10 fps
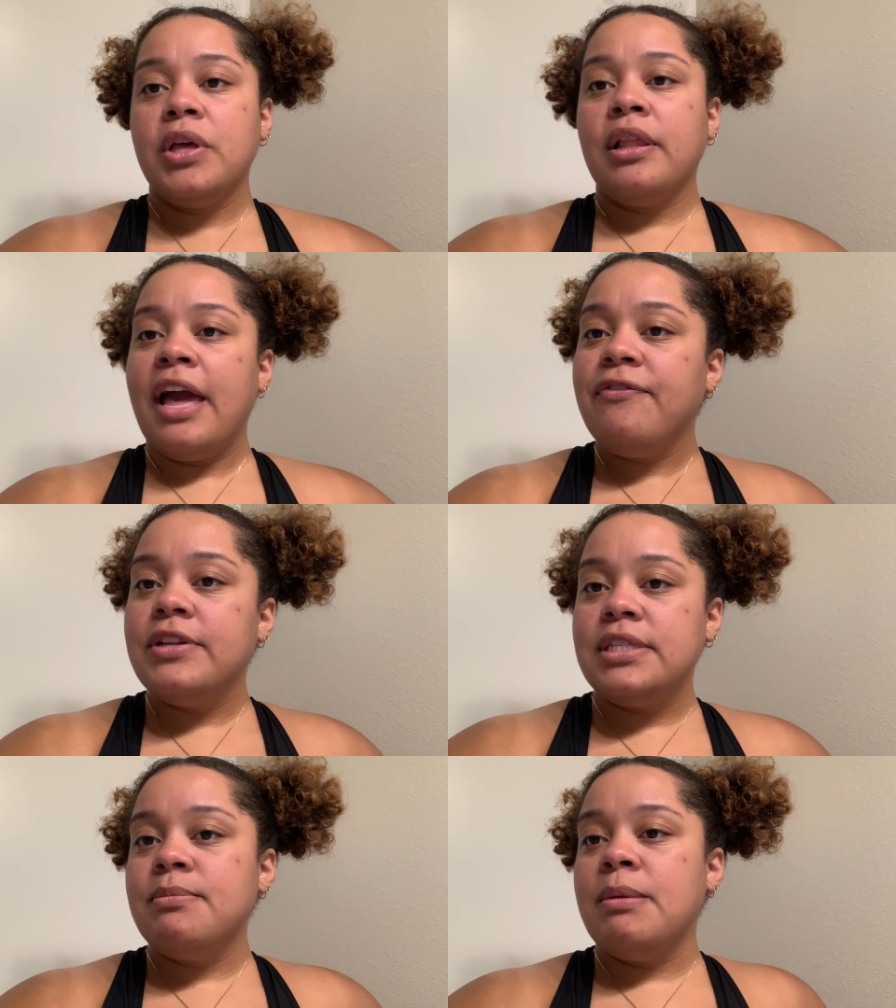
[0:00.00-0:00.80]
life
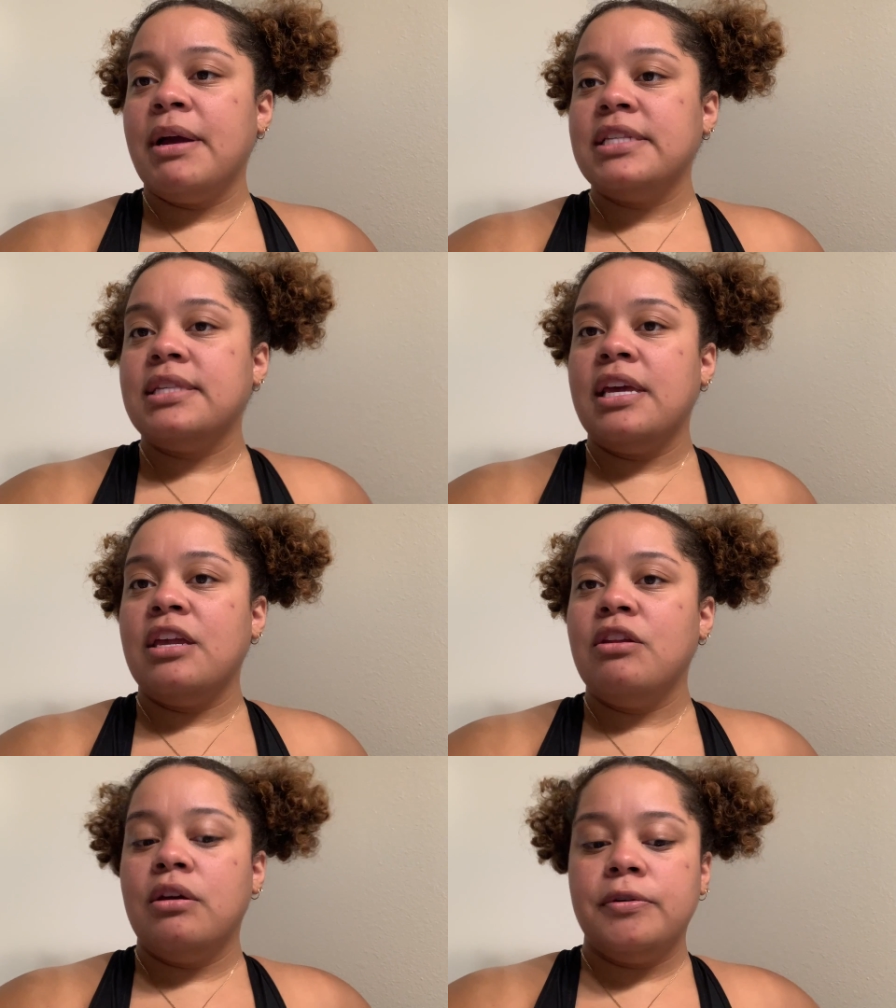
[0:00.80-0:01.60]
into me by
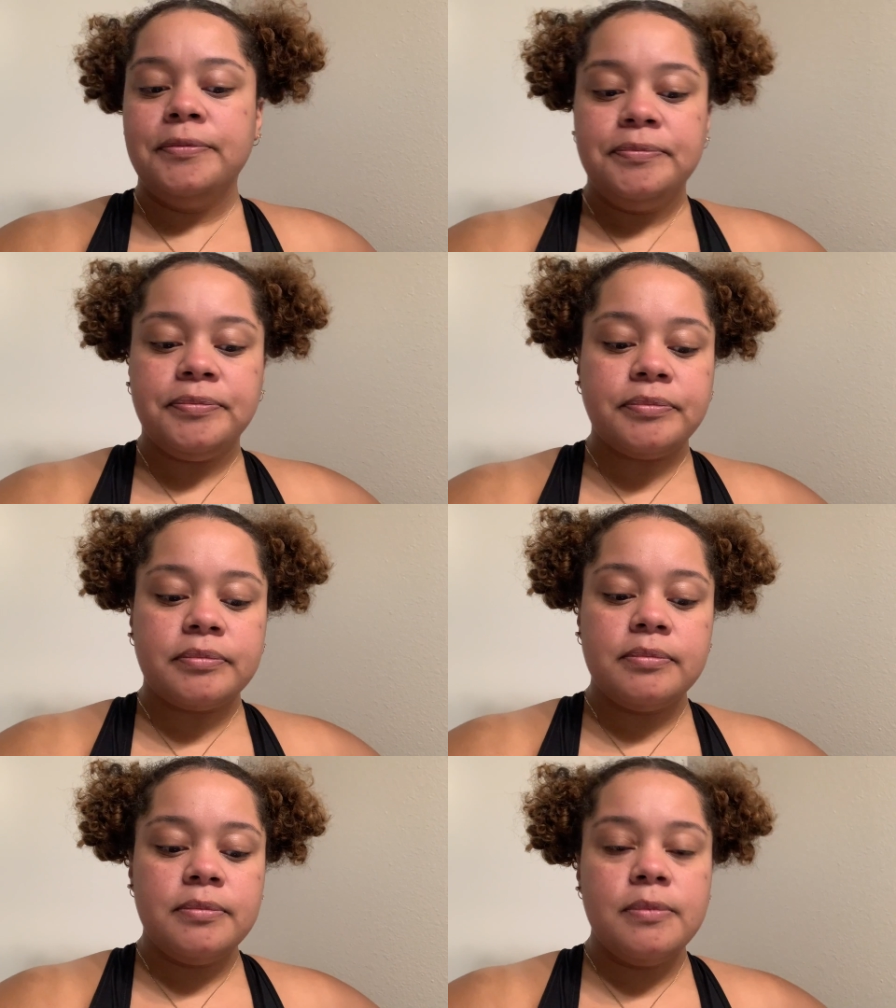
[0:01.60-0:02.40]
saying,
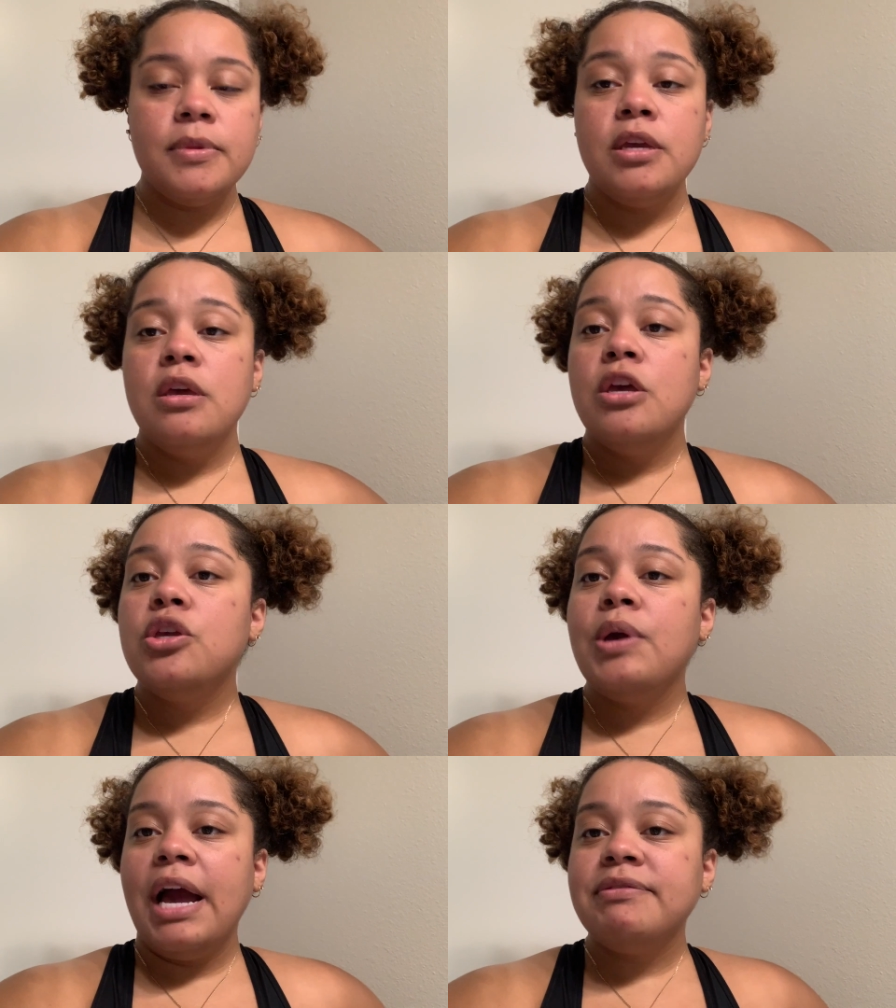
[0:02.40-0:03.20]

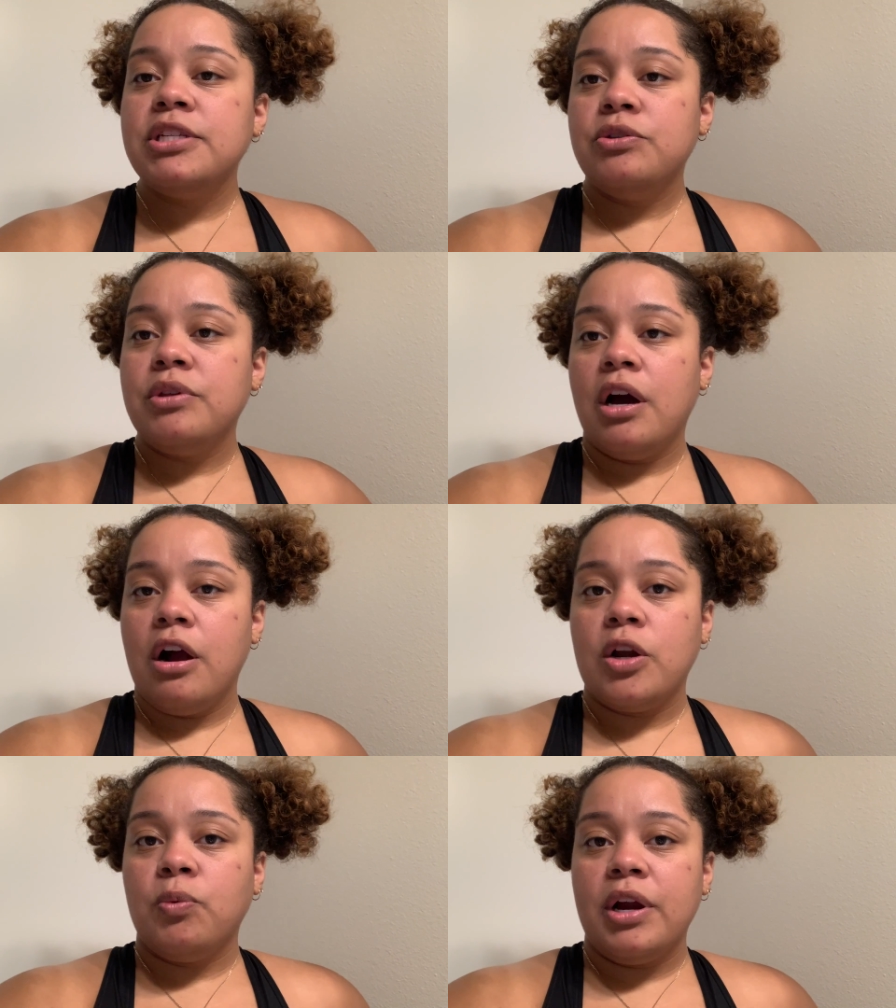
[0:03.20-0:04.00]
you have to do the
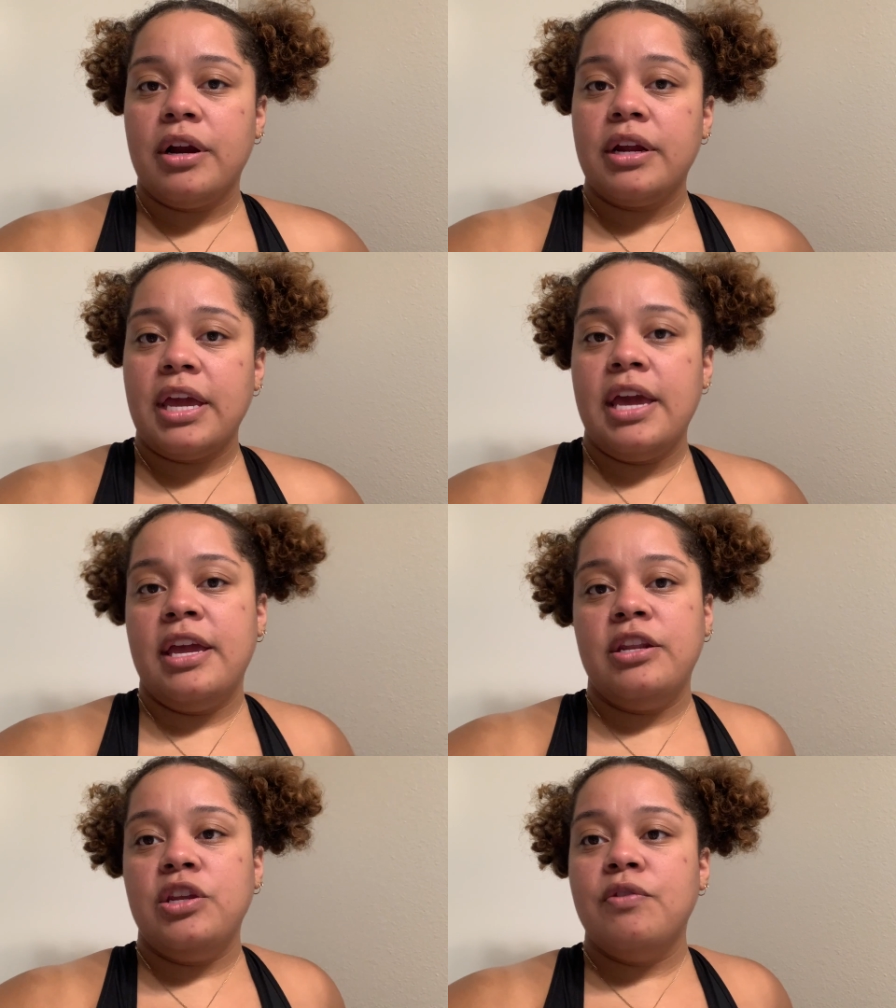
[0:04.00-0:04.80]
hard work,
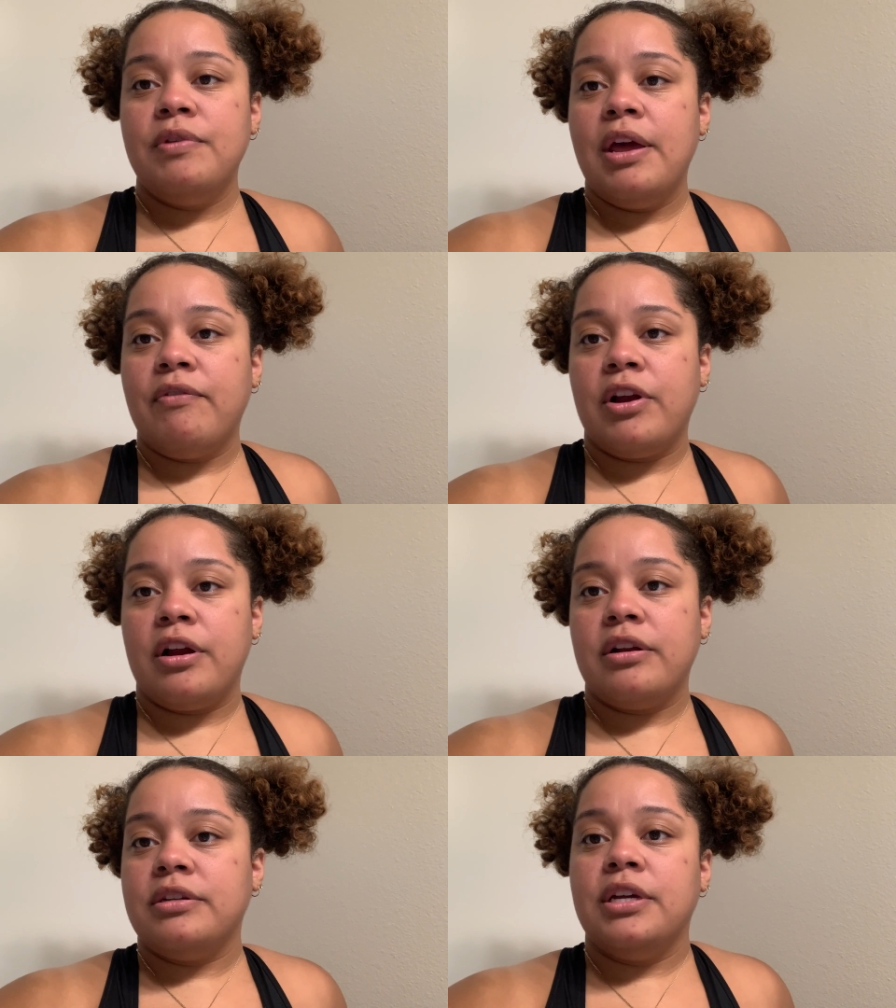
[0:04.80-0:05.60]
and you've
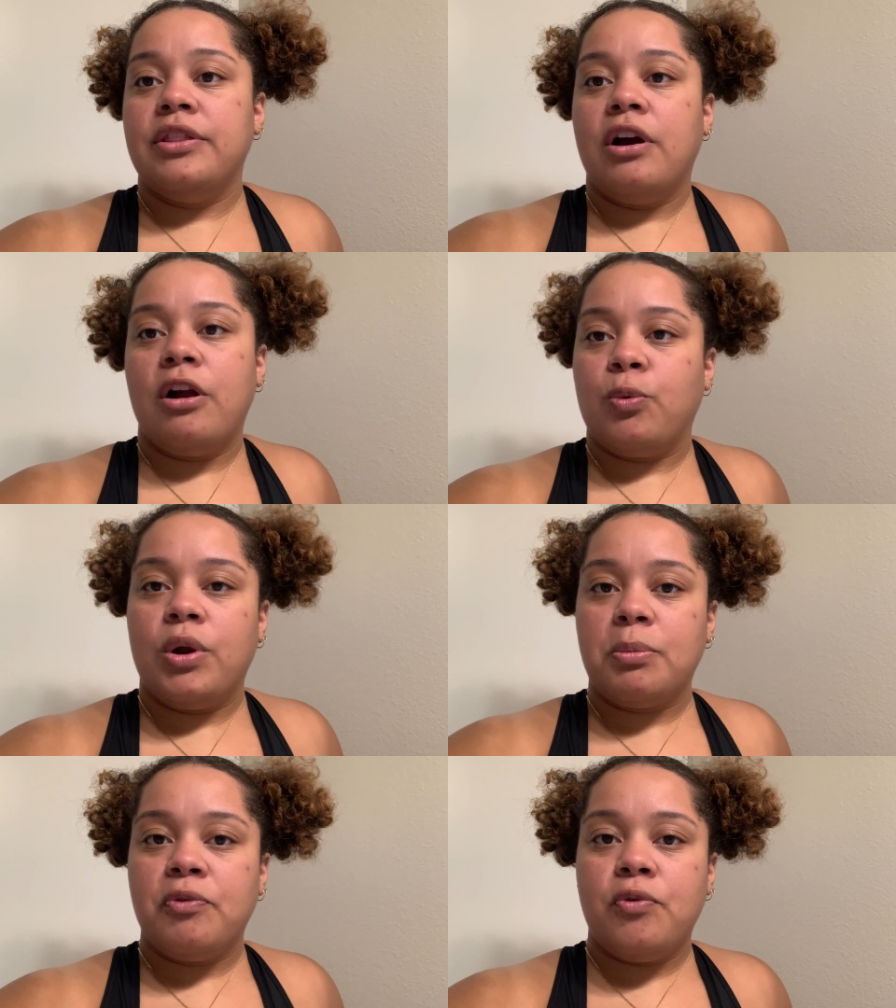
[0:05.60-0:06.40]
never done the hard
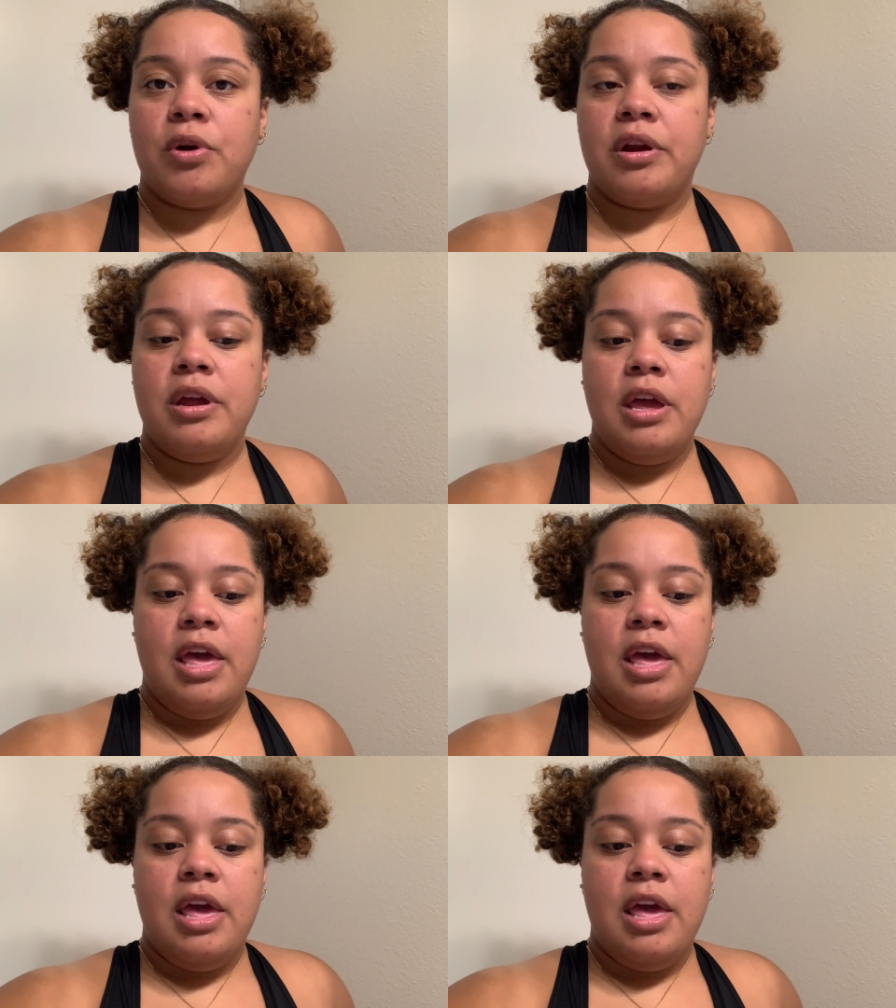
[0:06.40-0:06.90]
work before.